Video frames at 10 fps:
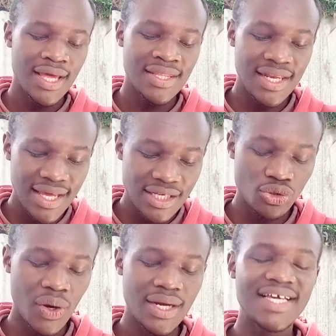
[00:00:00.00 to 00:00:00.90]
The next
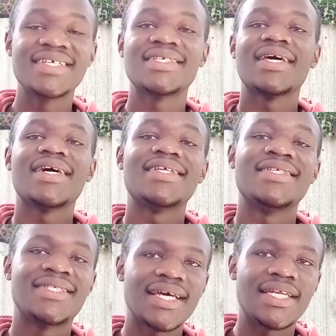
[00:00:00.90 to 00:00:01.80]
one is
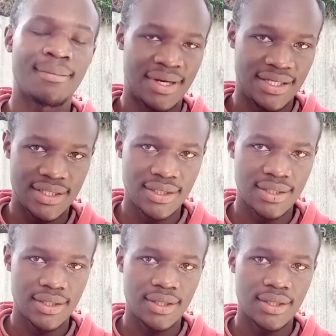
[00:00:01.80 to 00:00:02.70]
Zettabyte.
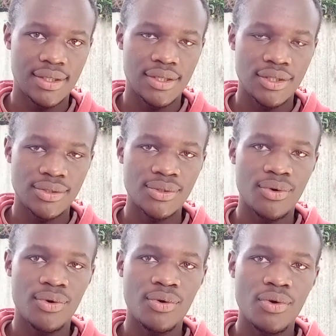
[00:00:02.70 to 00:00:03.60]

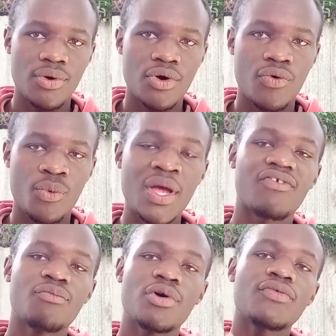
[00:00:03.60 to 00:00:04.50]
So we
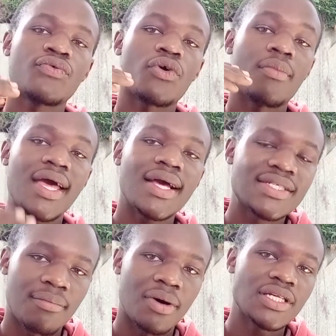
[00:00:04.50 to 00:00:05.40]
have moved from
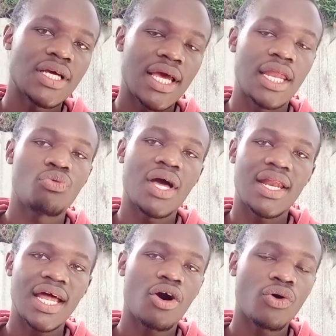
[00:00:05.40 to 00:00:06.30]
exabyte and we are
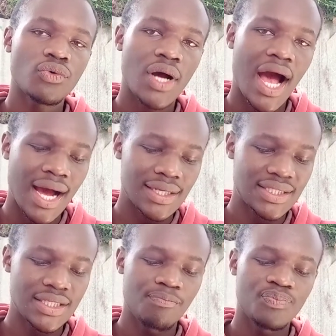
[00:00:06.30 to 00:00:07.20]
now at
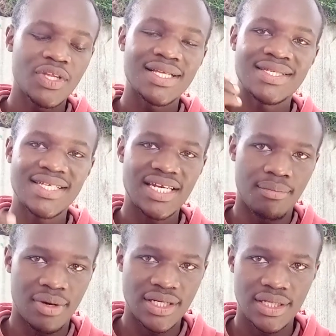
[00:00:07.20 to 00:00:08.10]

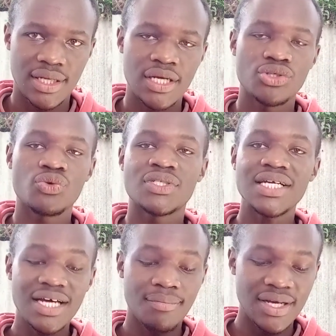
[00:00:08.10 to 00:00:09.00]
Zettabyte. So
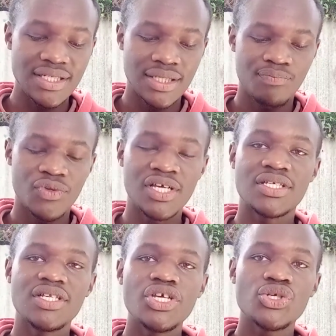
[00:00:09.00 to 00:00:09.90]
Zettabyte,
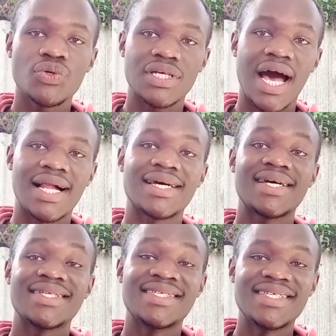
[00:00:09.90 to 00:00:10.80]
its initials are
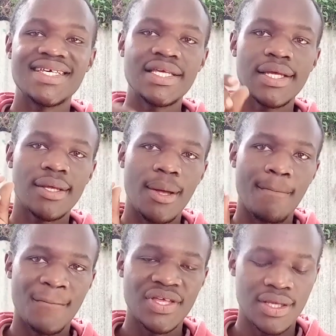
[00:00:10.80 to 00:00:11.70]

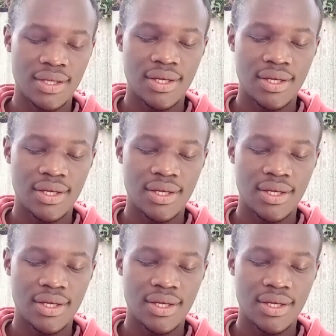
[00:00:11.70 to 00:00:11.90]
ZB.